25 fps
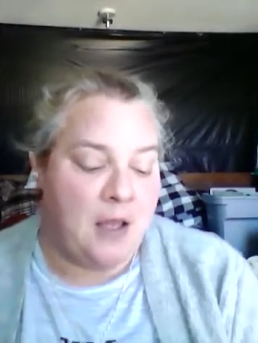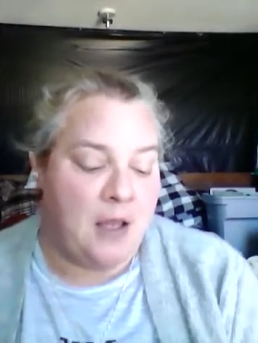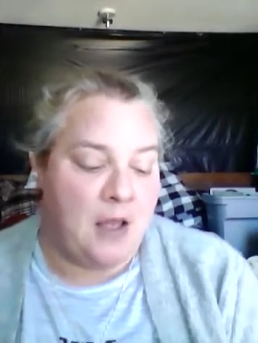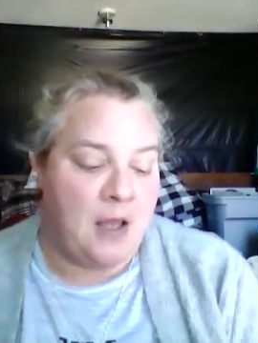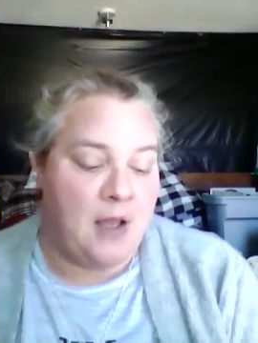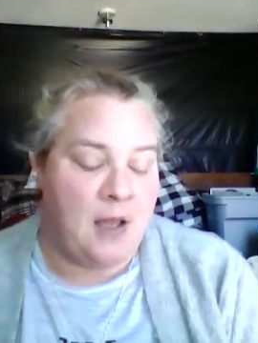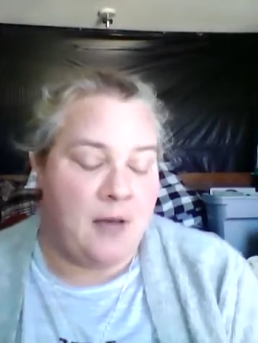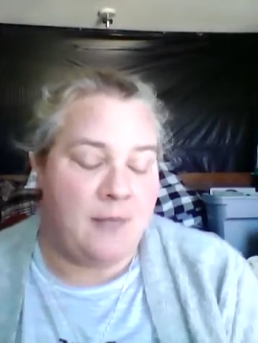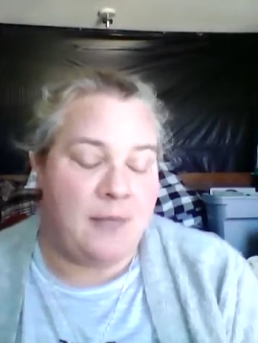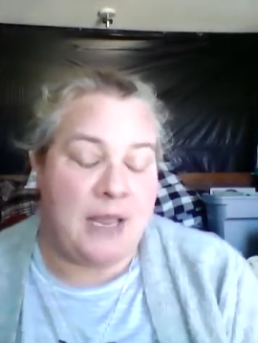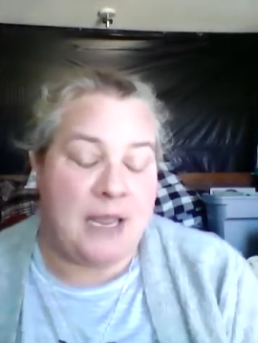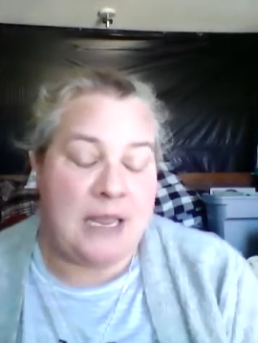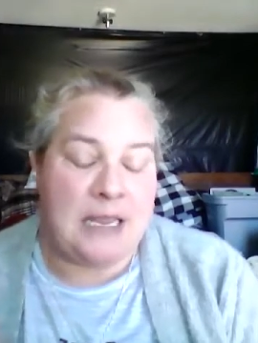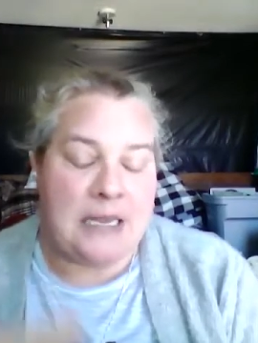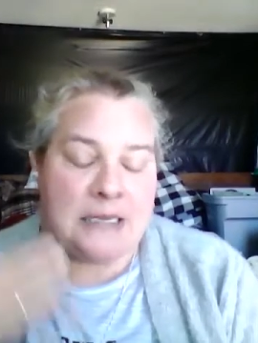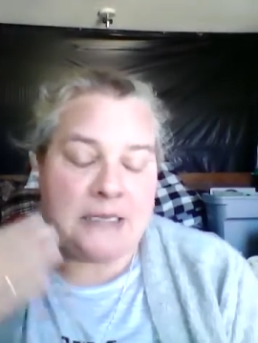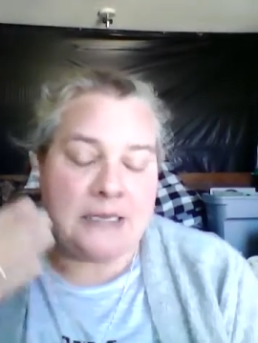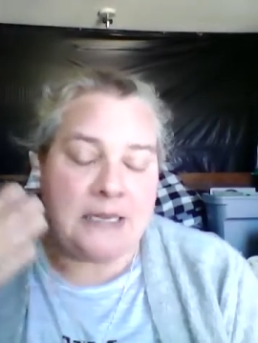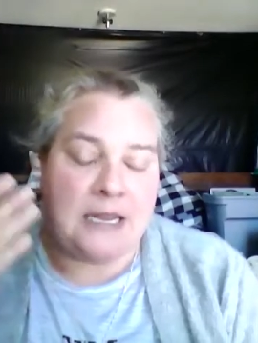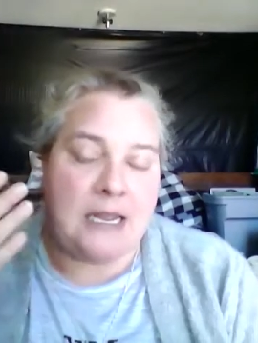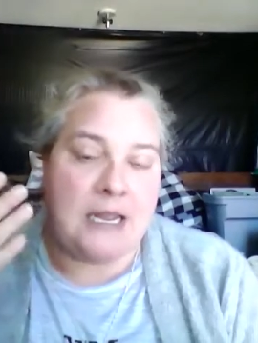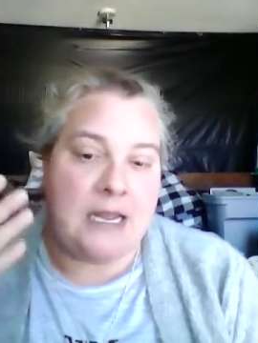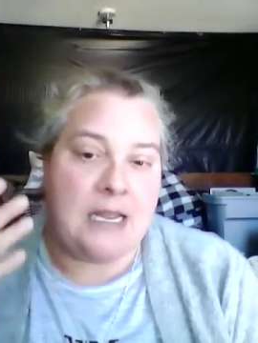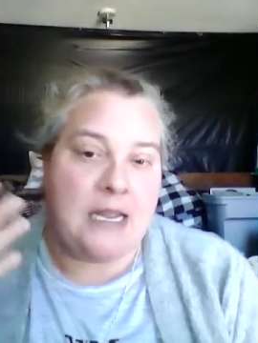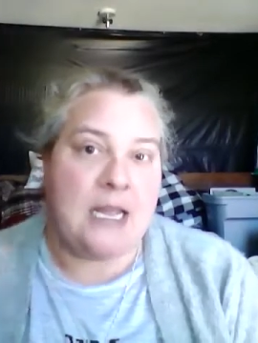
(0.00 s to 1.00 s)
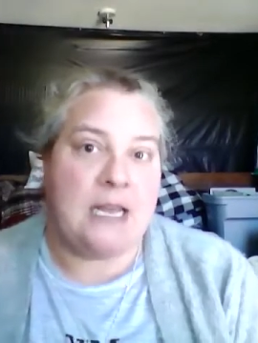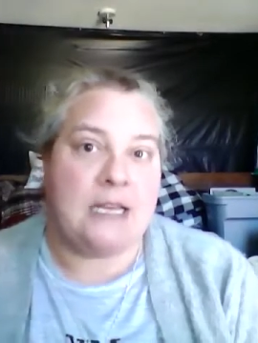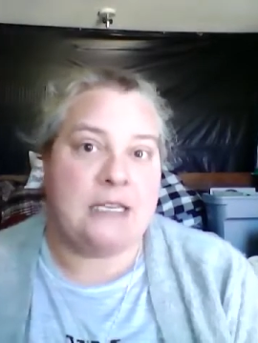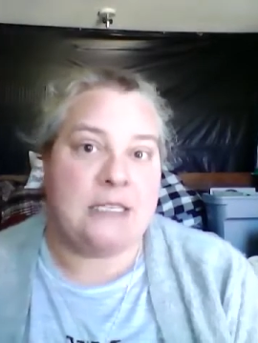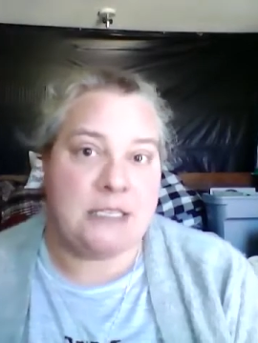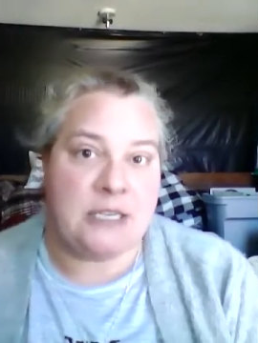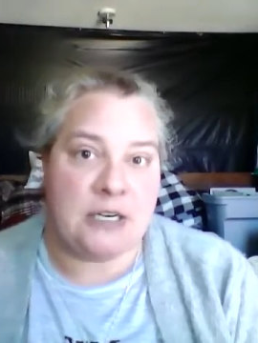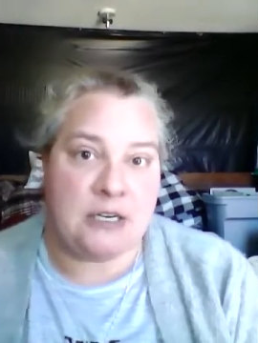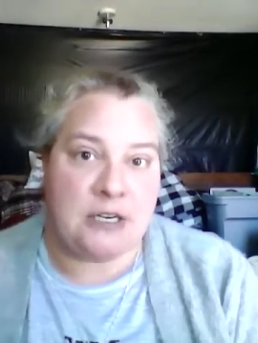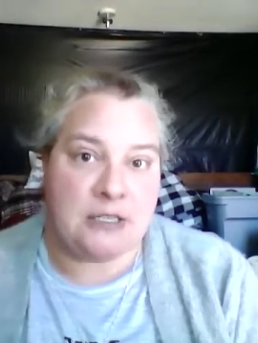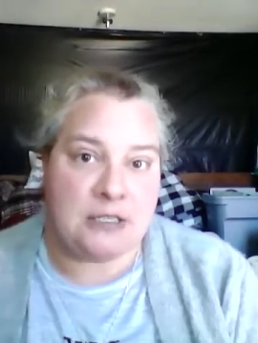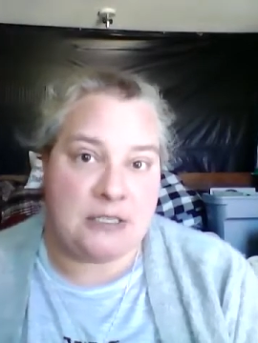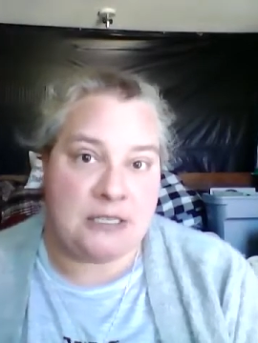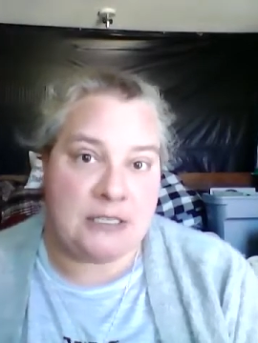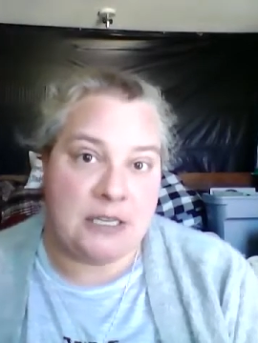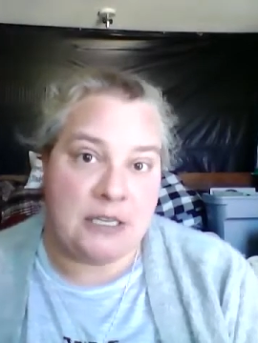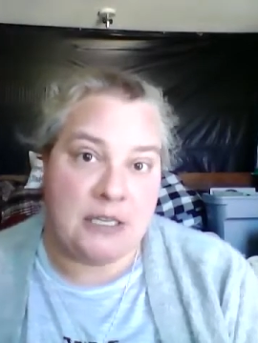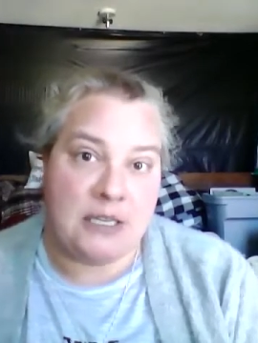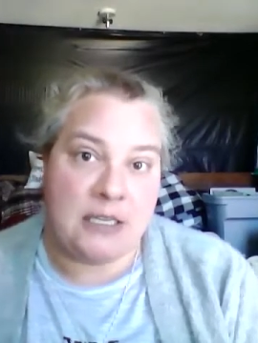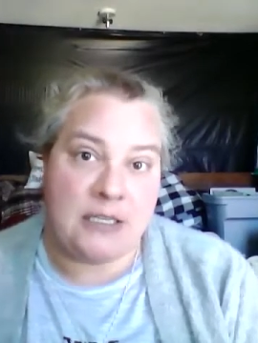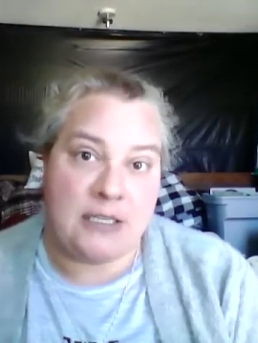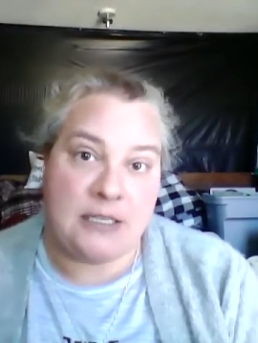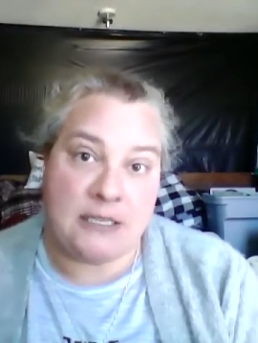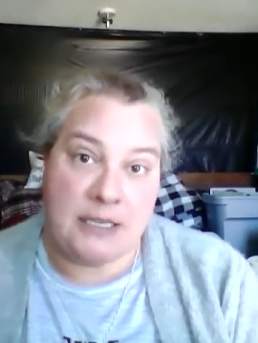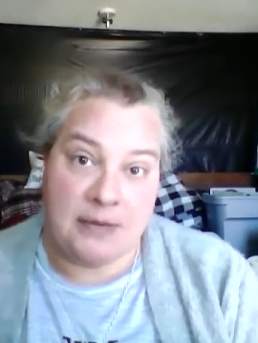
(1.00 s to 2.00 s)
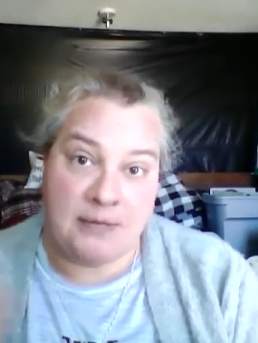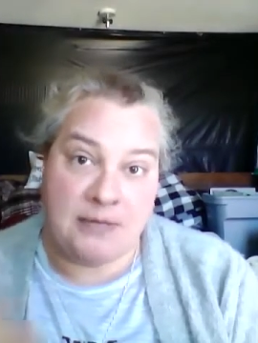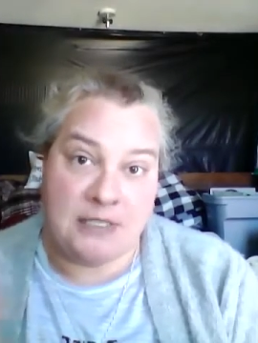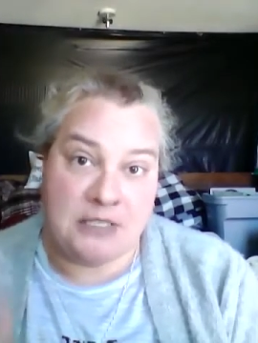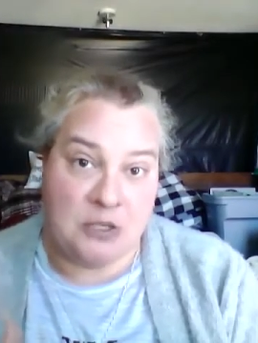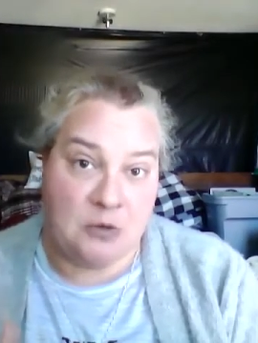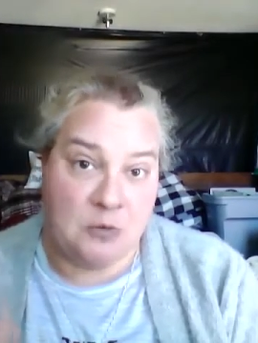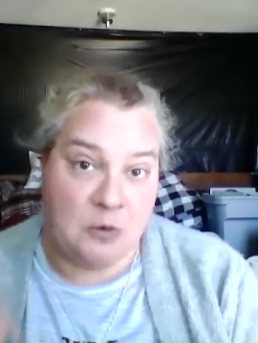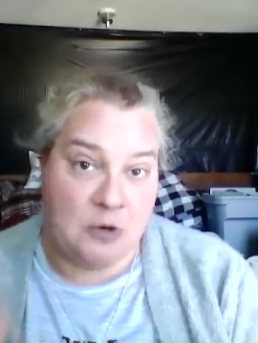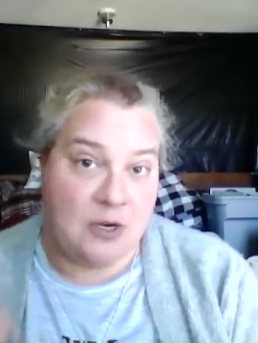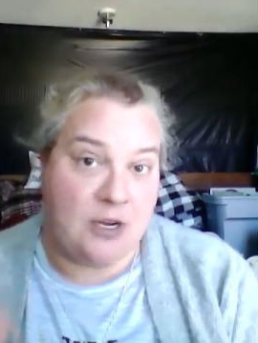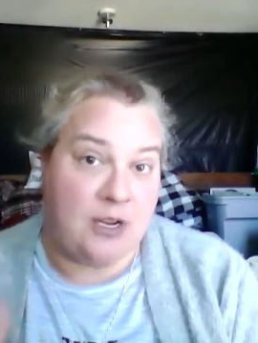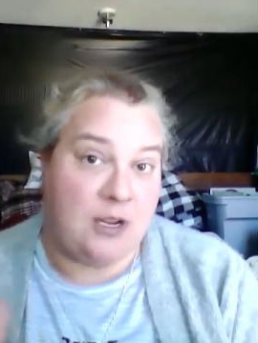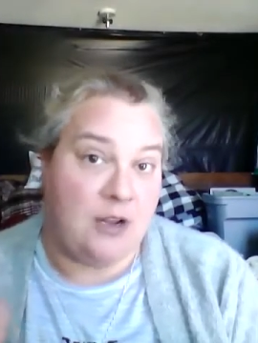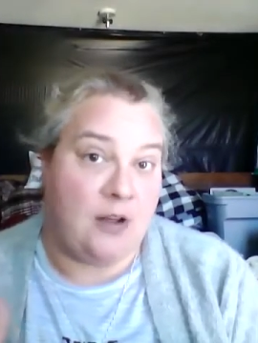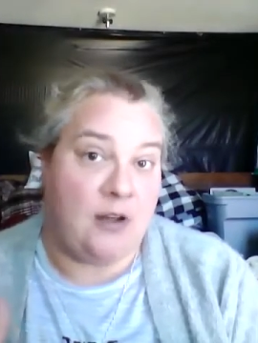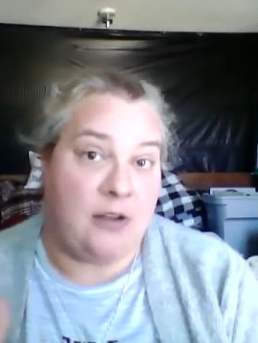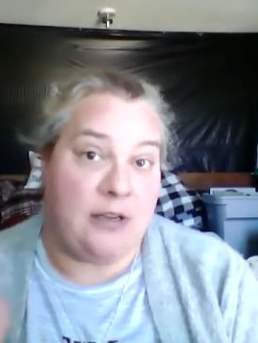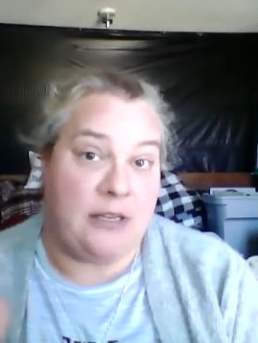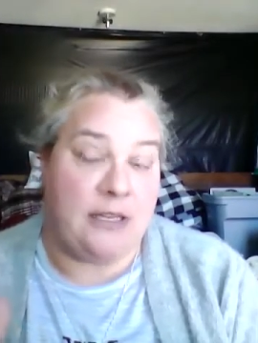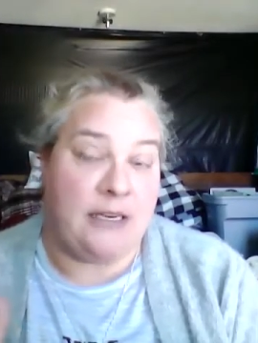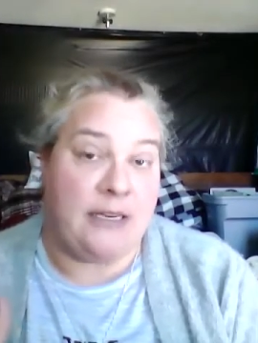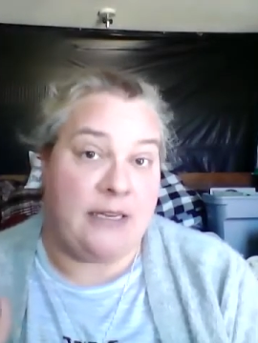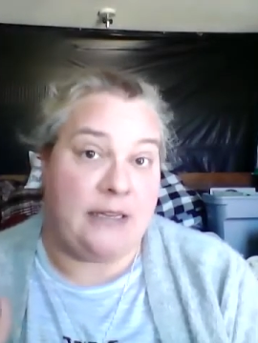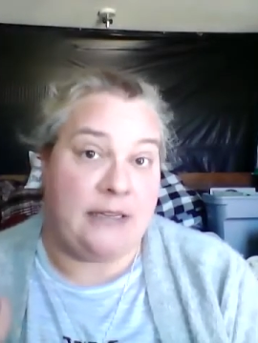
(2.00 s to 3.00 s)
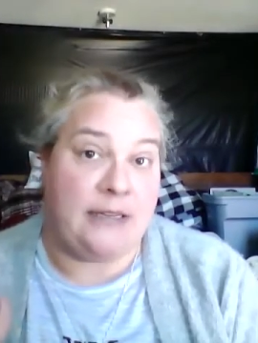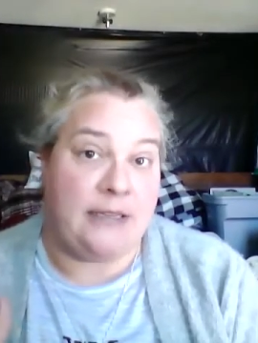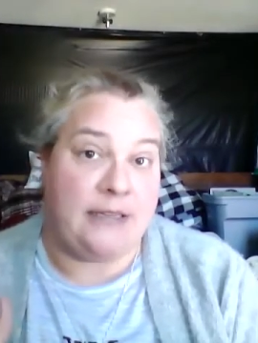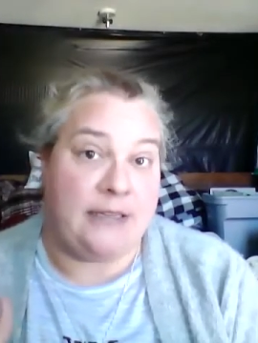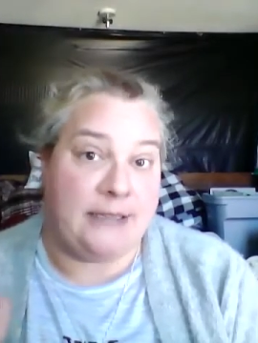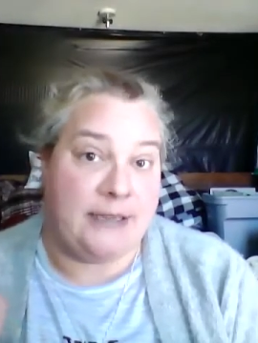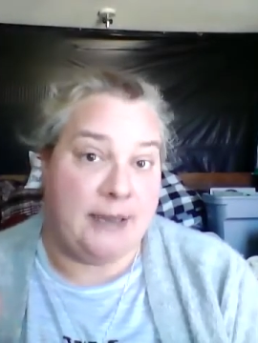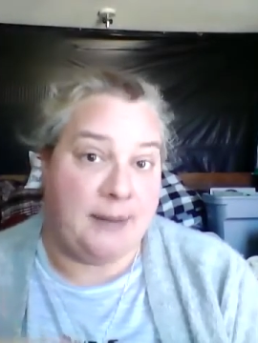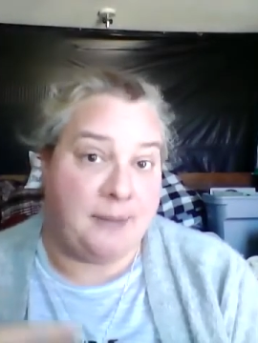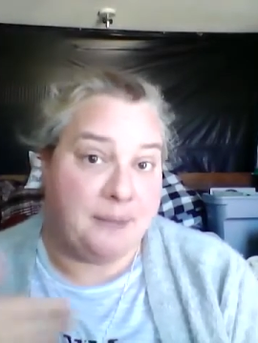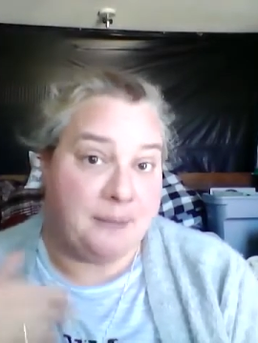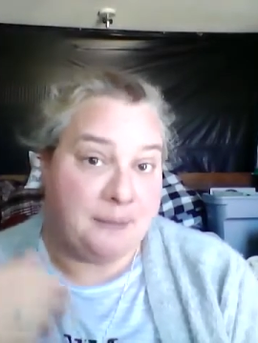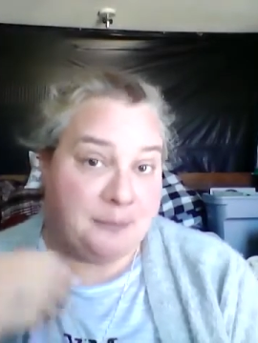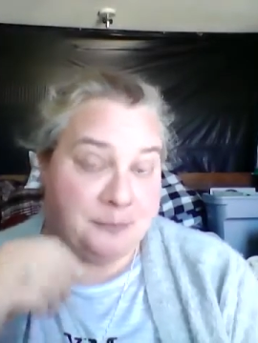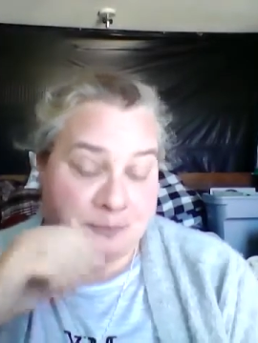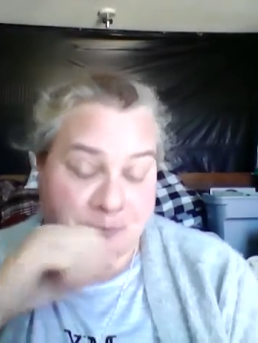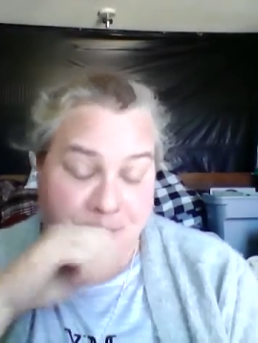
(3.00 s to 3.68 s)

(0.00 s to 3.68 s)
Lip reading: And a cast iron skillet that I'm still working on getting cleaned up.